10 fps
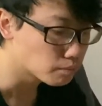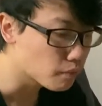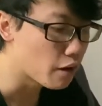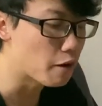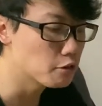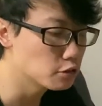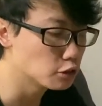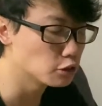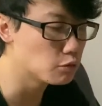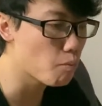Is it
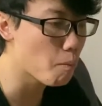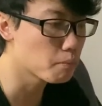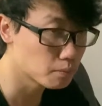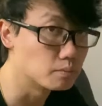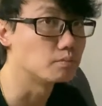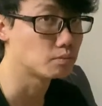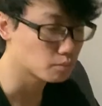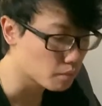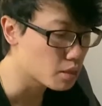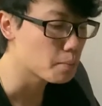good?
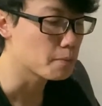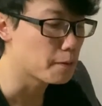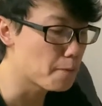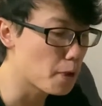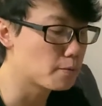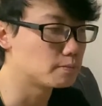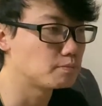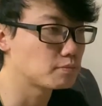Yeah. Okay, rate it.